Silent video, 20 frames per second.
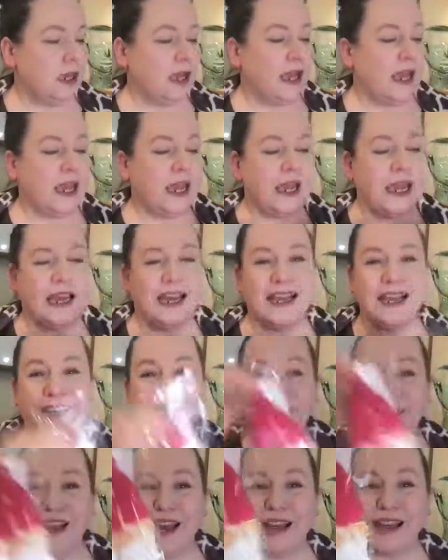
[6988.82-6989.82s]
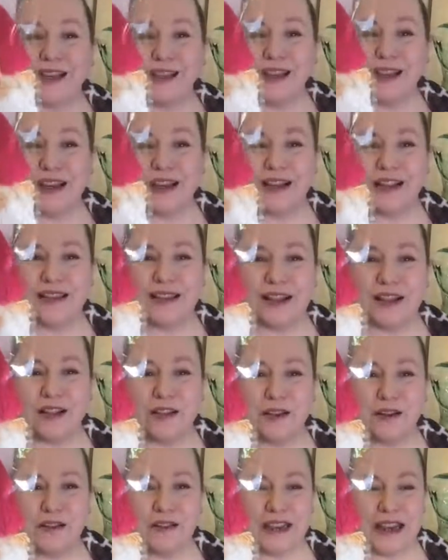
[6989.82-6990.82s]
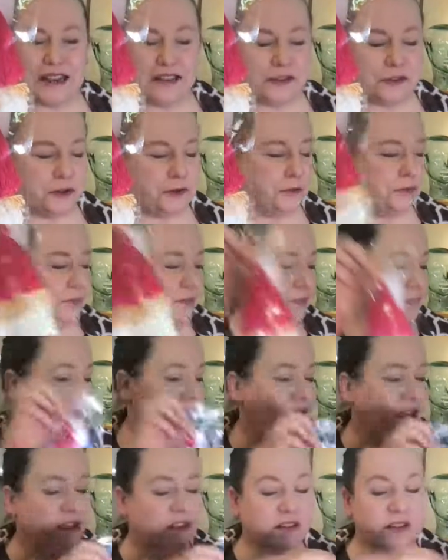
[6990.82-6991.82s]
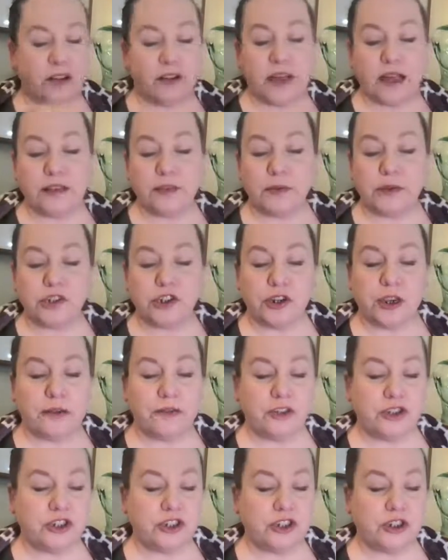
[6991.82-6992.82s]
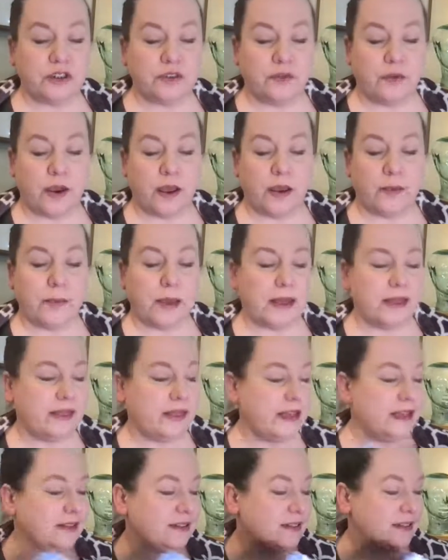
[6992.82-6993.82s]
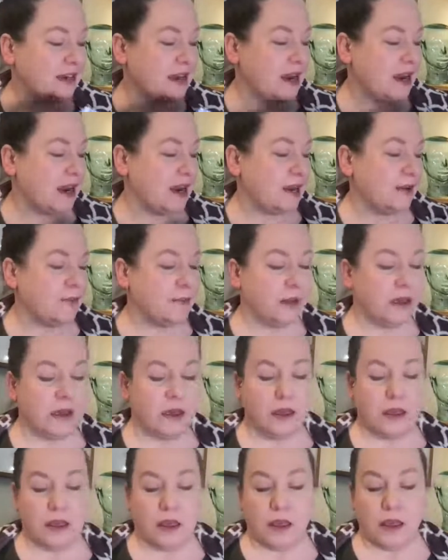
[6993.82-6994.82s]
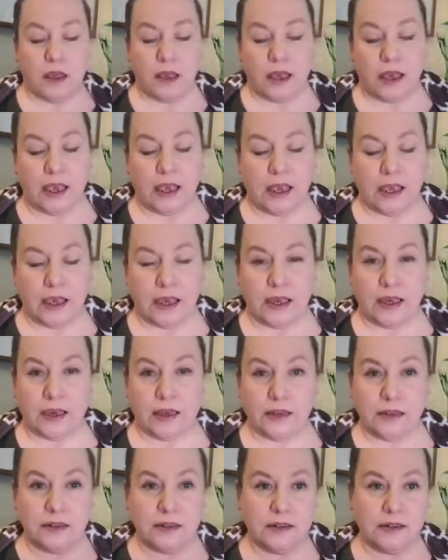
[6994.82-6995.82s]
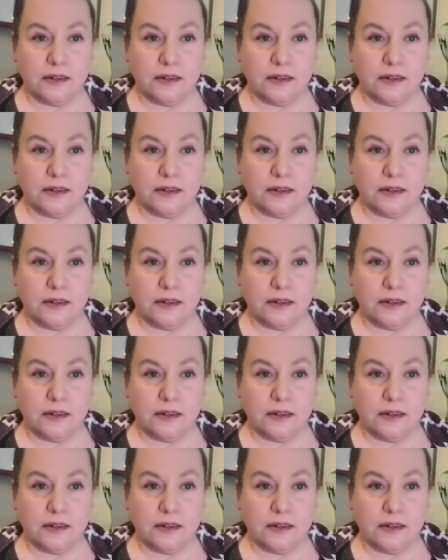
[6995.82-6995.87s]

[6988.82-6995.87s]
and this little tassel. So that's what you have to choose from this time. And